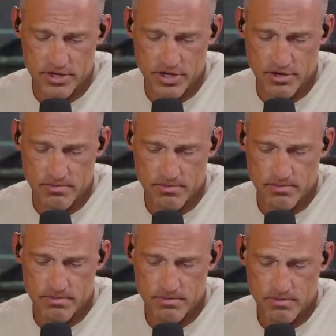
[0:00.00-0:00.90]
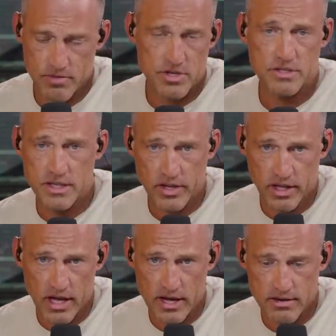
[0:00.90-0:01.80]
year, which doesn't sound like a
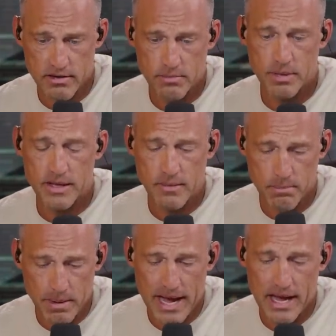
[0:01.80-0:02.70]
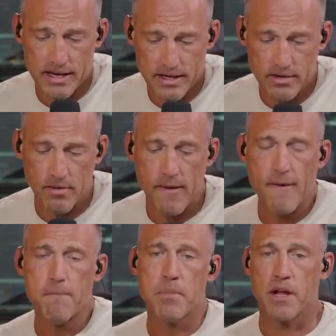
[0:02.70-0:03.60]
lot but that's a bad deal.
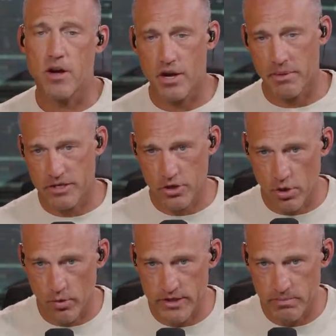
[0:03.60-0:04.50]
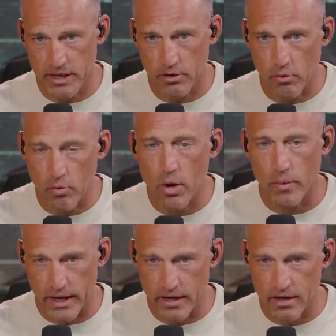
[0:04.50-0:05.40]
Economies should always be
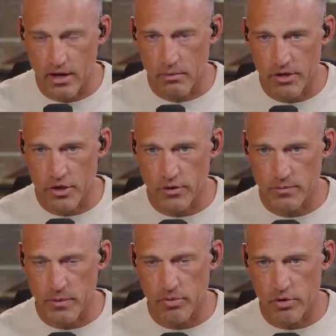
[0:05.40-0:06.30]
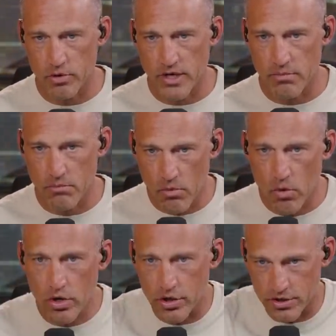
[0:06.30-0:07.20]
growing. We should always be producing
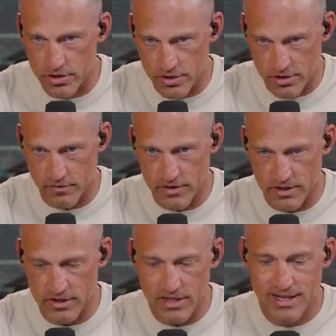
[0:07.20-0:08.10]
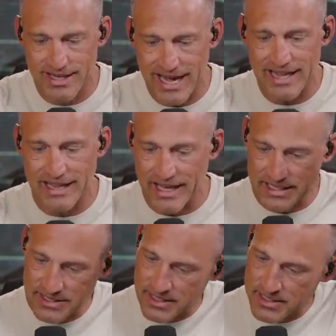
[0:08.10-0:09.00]
more goods and services, not
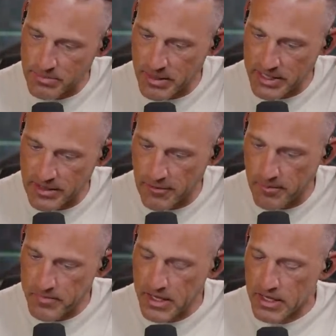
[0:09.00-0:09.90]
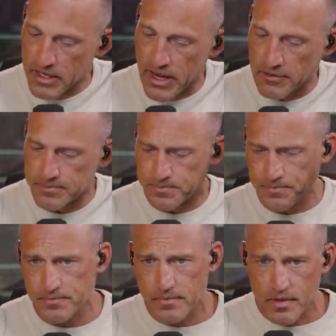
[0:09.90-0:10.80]
less. It's a big deal. Now,
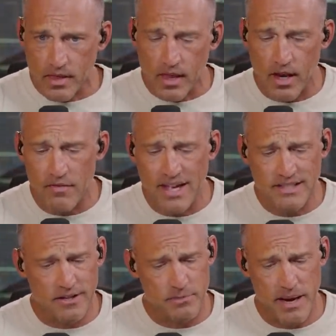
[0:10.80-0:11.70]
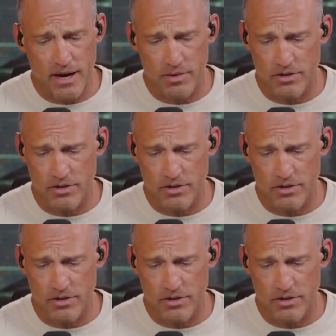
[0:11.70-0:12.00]
if that sounds bad, I want to